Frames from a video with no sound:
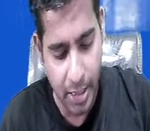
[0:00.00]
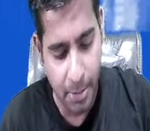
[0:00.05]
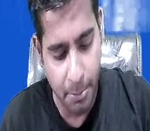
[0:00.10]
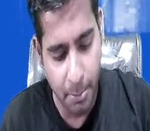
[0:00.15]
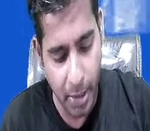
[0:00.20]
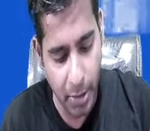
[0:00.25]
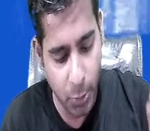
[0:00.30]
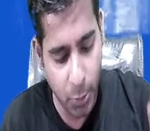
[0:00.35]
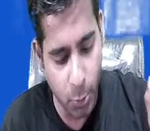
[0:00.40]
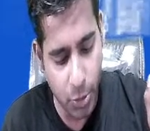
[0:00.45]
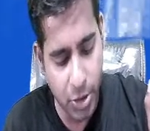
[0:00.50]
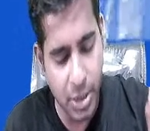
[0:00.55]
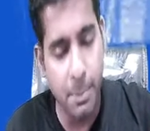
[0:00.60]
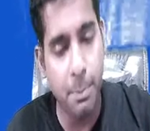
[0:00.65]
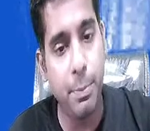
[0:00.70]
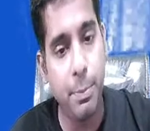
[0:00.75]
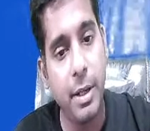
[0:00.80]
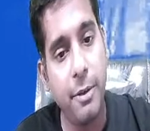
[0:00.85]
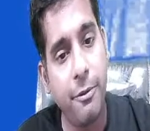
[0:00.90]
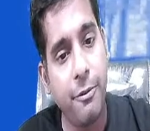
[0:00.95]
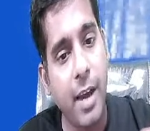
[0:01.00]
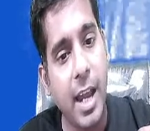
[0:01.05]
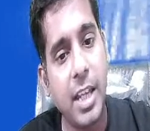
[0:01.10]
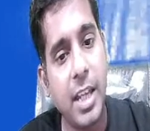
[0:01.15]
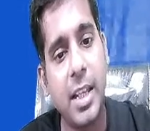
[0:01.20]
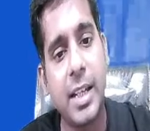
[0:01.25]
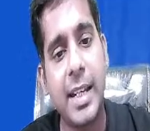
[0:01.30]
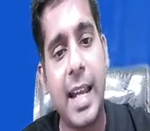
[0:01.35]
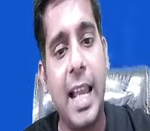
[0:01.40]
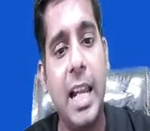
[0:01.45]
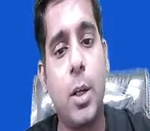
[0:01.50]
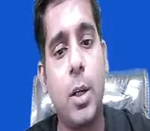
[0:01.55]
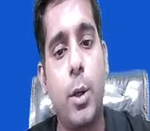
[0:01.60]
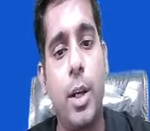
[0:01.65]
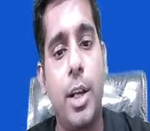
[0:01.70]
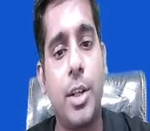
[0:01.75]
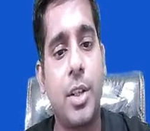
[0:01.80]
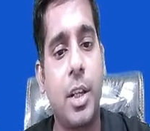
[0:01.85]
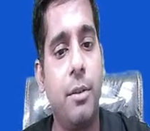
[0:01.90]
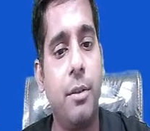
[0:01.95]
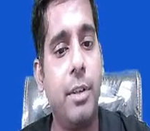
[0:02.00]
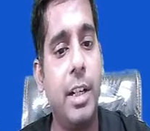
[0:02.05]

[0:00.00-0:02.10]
But to simplify the calculation,